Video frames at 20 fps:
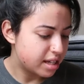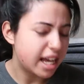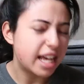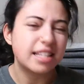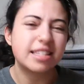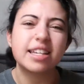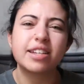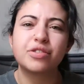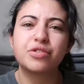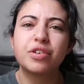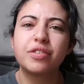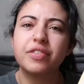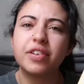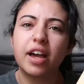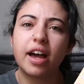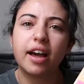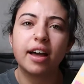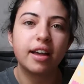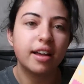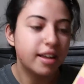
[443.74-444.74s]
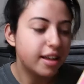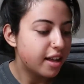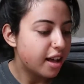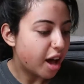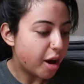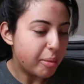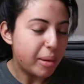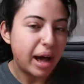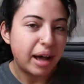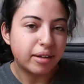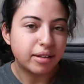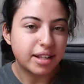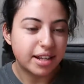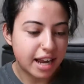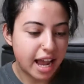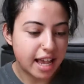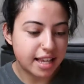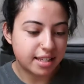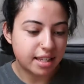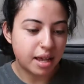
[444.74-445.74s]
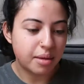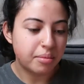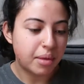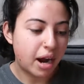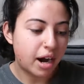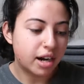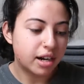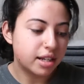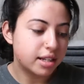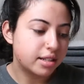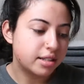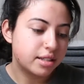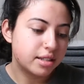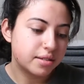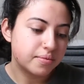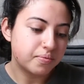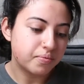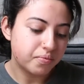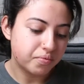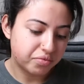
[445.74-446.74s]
yeah, it's like trivia about SM artists,